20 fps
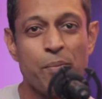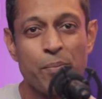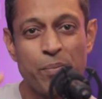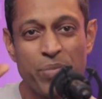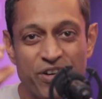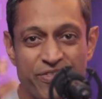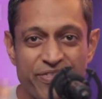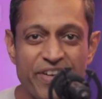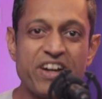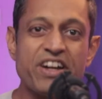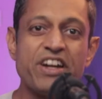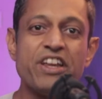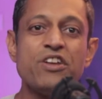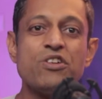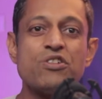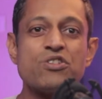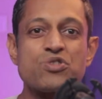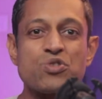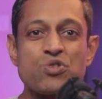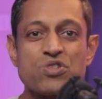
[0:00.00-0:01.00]
Perfecting
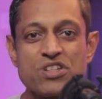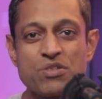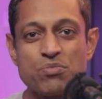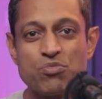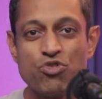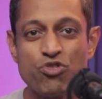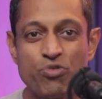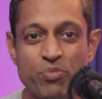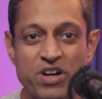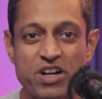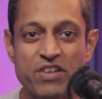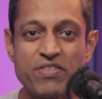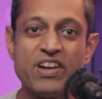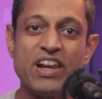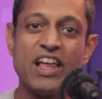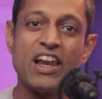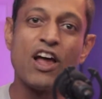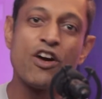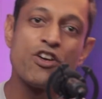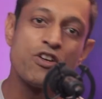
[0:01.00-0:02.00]
a chosen movement will
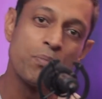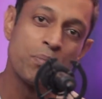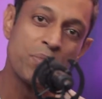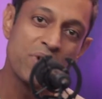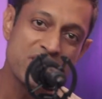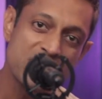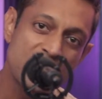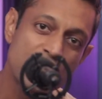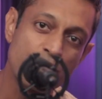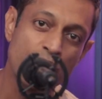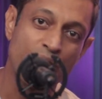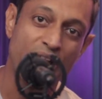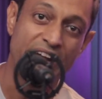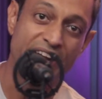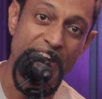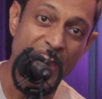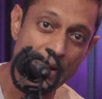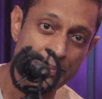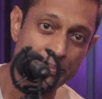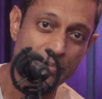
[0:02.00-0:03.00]
allow your muscle to
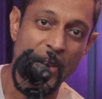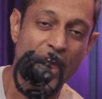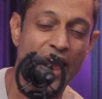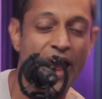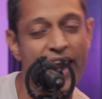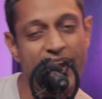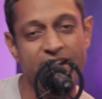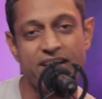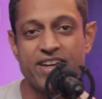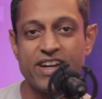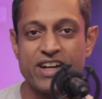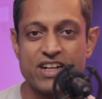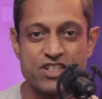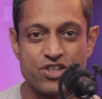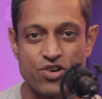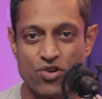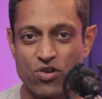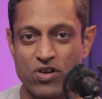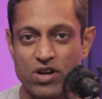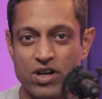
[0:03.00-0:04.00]
adapt and get
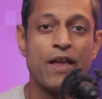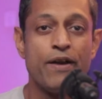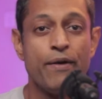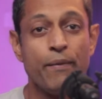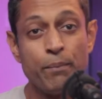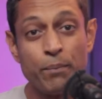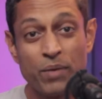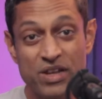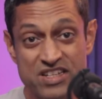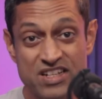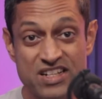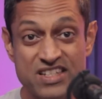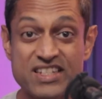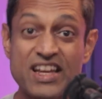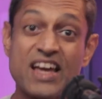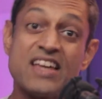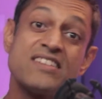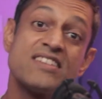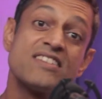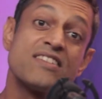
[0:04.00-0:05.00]
stronger. Muscle
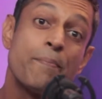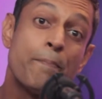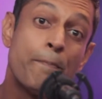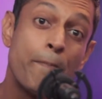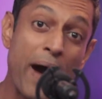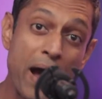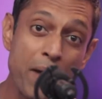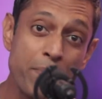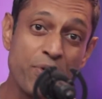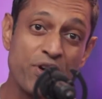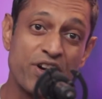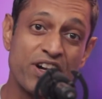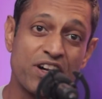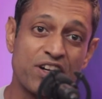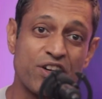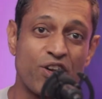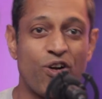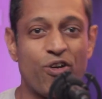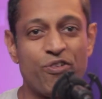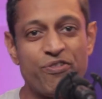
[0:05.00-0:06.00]
size is a
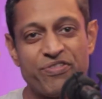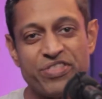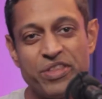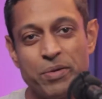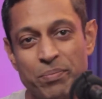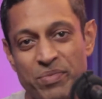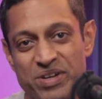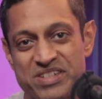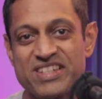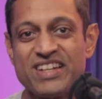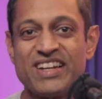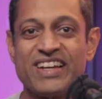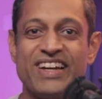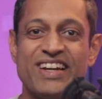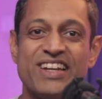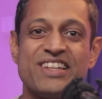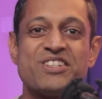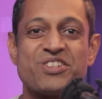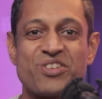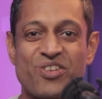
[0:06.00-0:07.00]
byproduct of the muscle
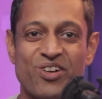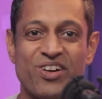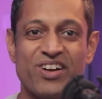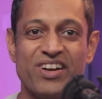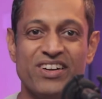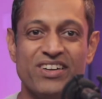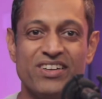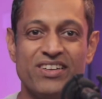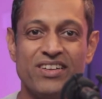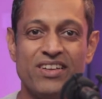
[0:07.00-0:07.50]
getting stronger.